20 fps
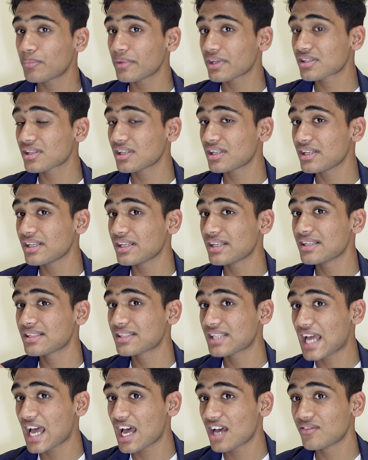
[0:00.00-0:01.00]
Pixel
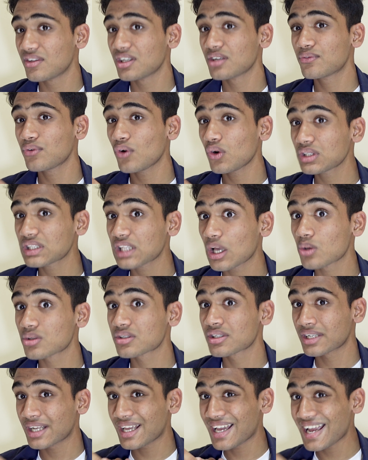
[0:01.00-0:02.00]
is having
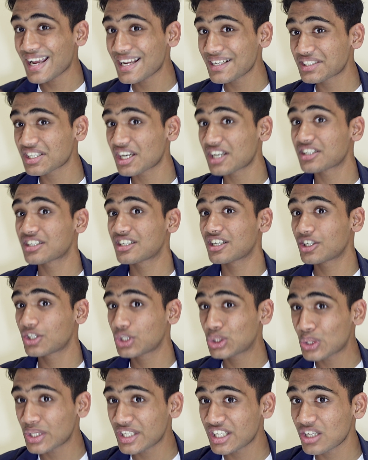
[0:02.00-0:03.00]

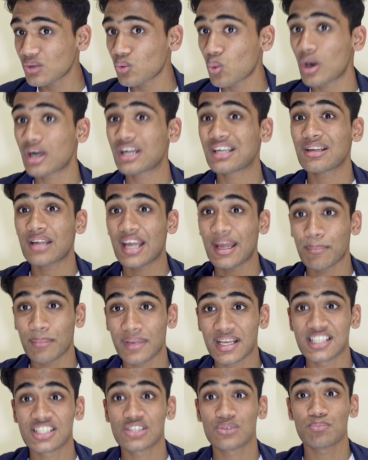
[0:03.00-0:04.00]
4821
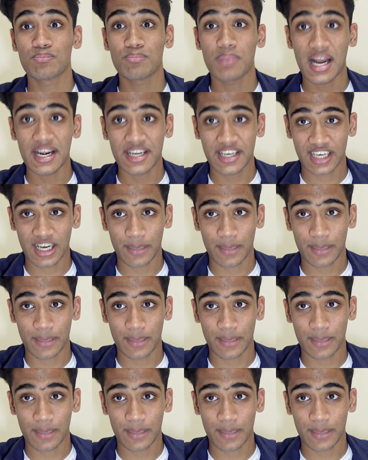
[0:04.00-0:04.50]
mAh battery